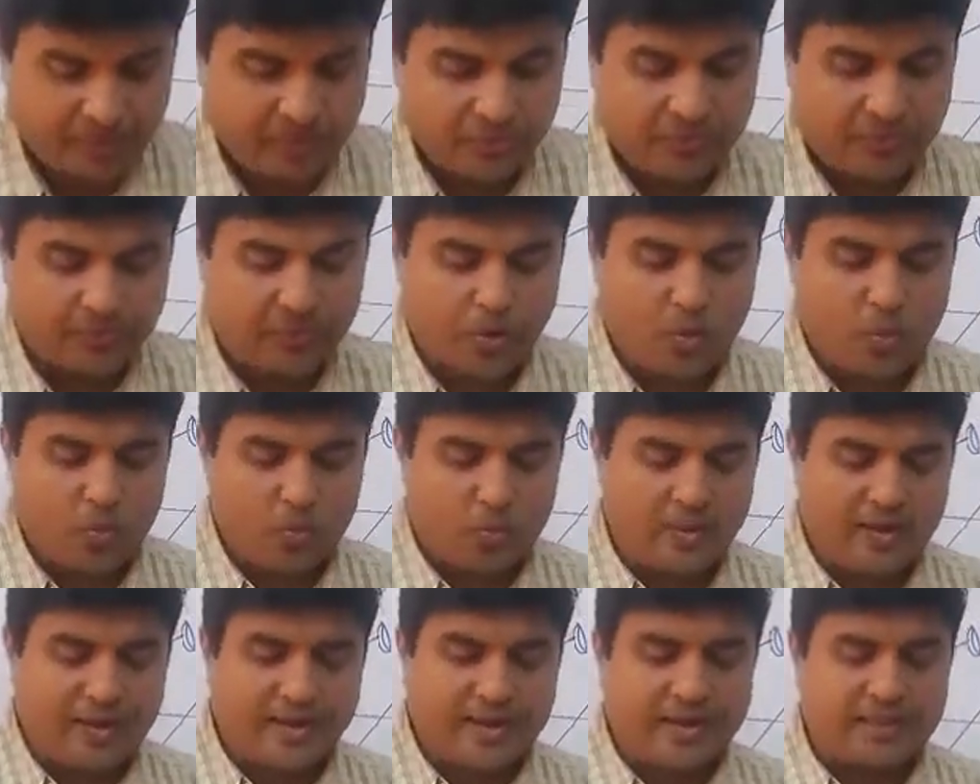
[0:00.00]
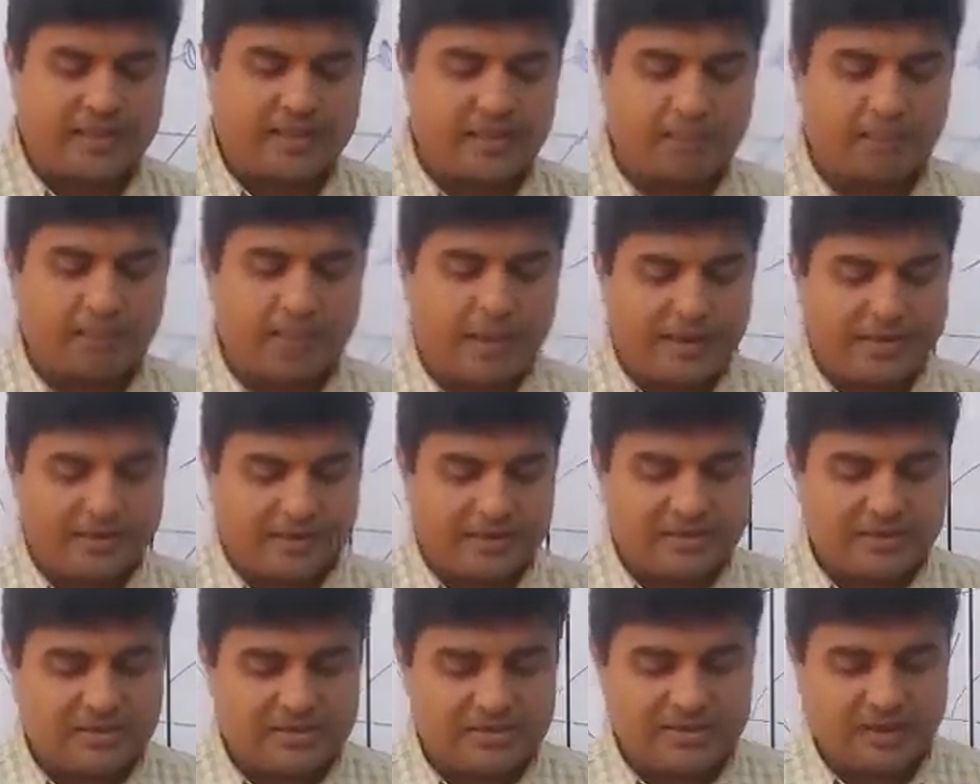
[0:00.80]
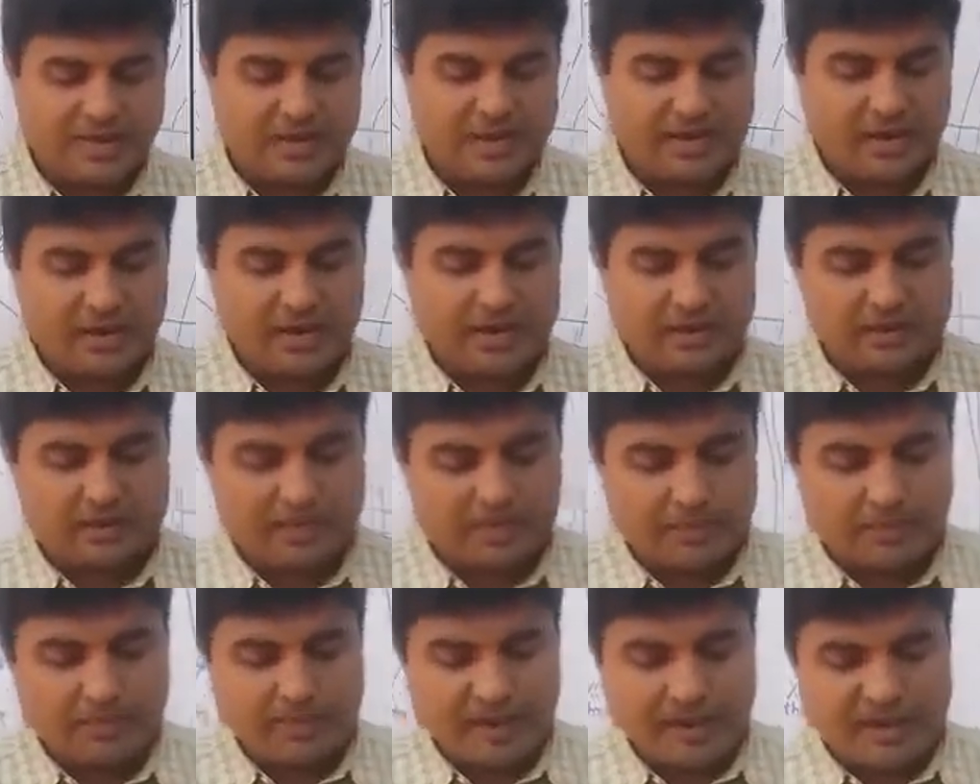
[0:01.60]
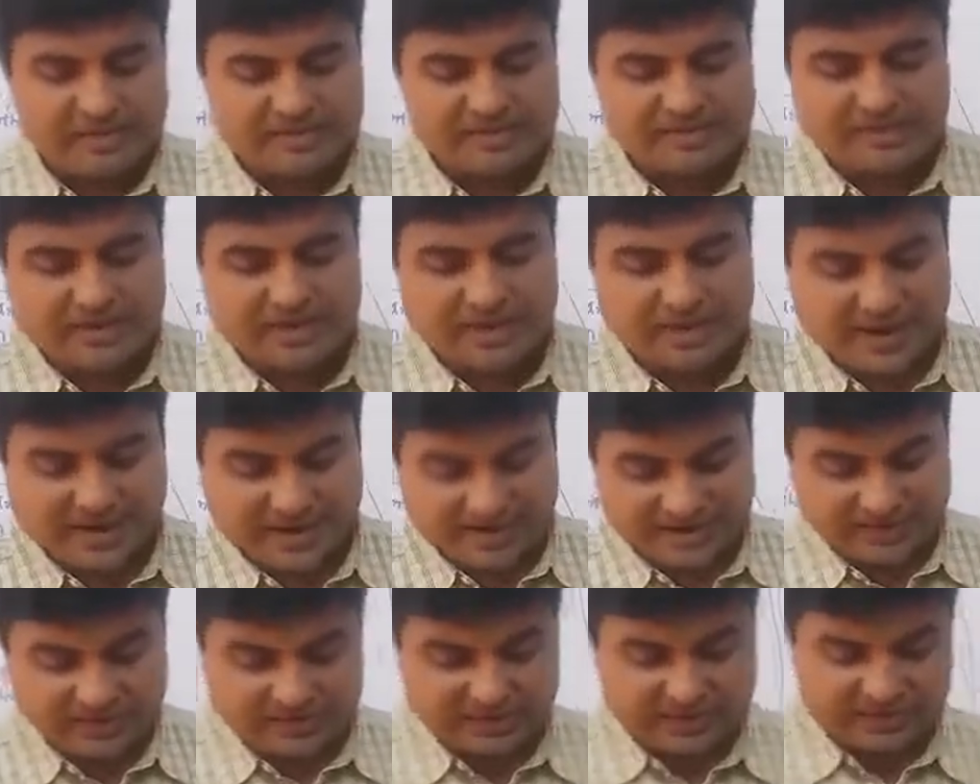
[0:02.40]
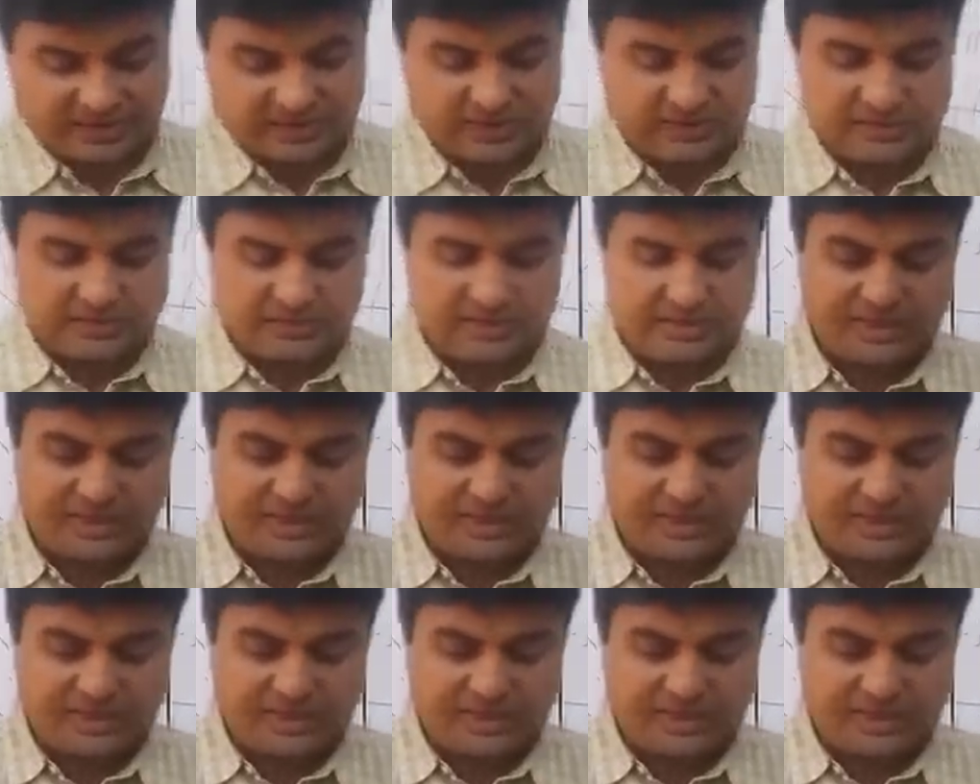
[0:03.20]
from where the petals and other parts arise.